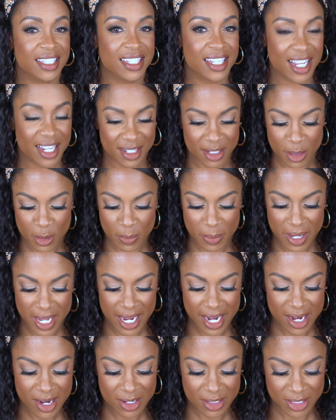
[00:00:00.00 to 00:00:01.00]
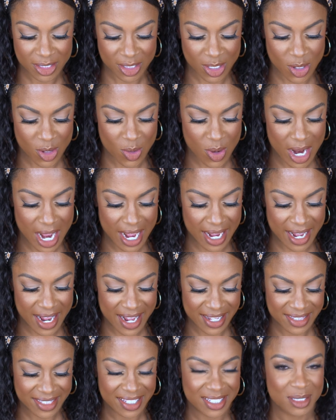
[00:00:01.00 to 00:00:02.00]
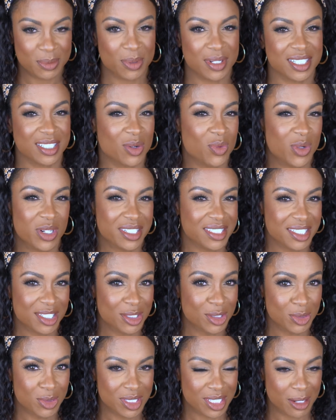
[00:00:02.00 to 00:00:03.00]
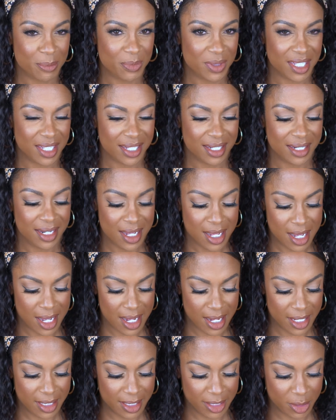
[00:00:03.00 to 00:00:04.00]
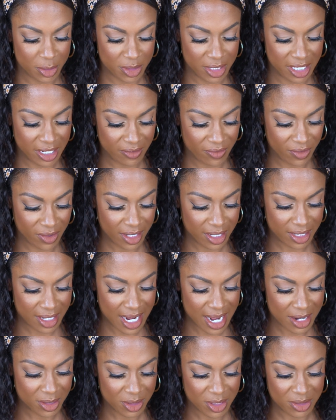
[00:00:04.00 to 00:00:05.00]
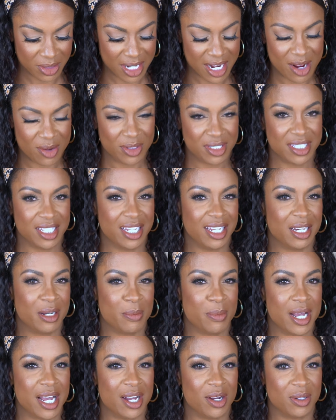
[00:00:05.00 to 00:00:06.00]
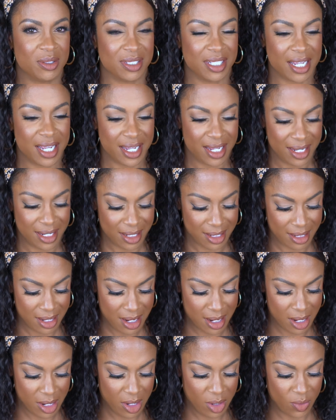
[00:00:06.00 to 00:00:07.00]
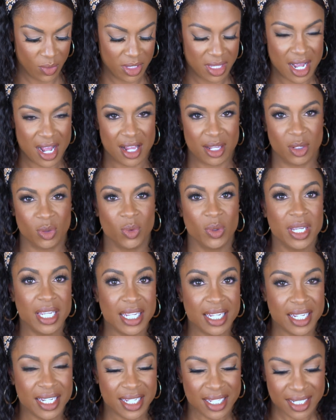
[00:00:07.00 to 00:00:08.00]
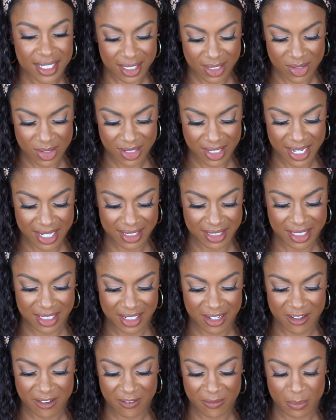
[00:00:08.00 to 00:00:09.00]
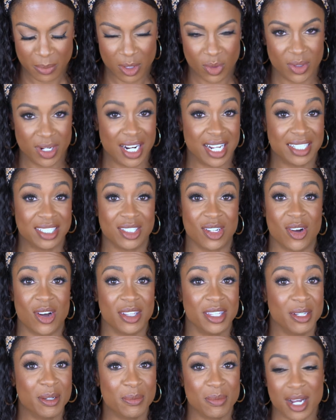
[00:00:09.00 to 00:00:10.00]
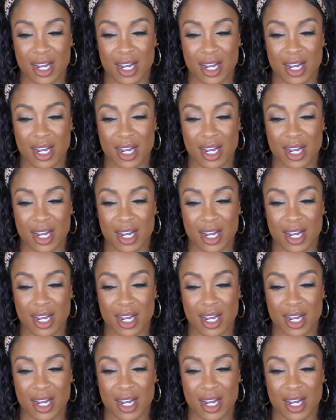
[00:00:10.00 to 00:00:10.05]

yellow pair. So I got these because I wanted to do something a little different. I don't know that I was thinking about like with Halloween and all that stuff, but when I saw them,